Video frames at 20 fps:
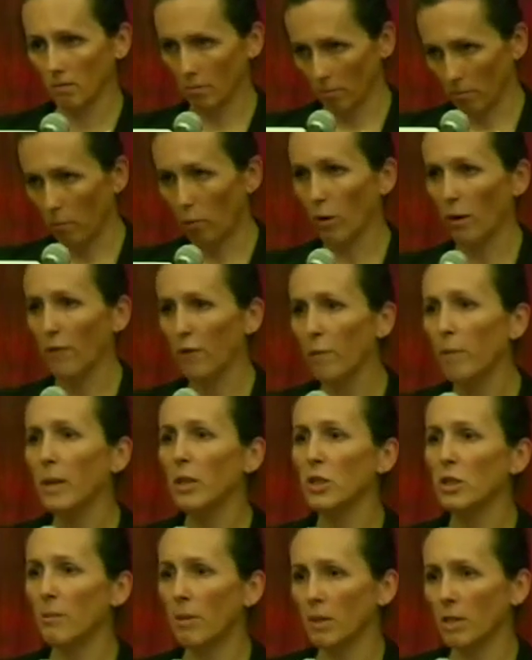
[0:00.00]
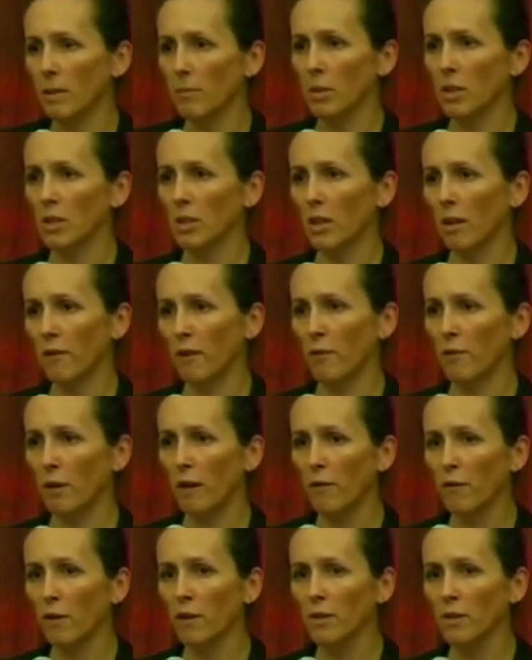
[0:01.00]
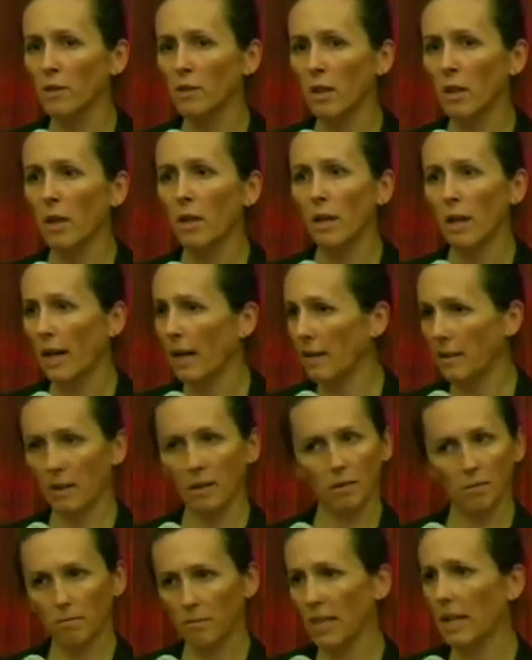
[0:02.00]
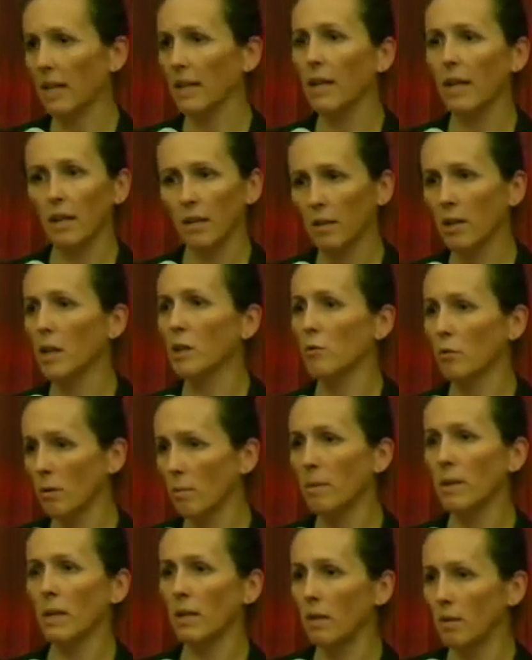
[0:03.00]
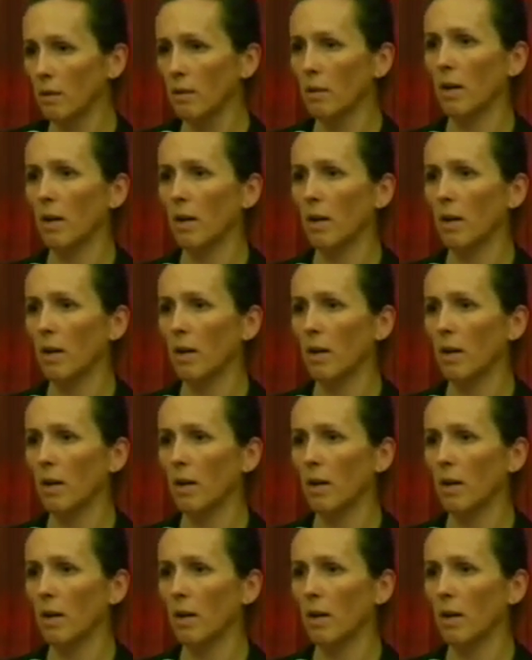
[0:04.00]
more information about some of the stuff I've referenced. And then, yeah, get in touch with me.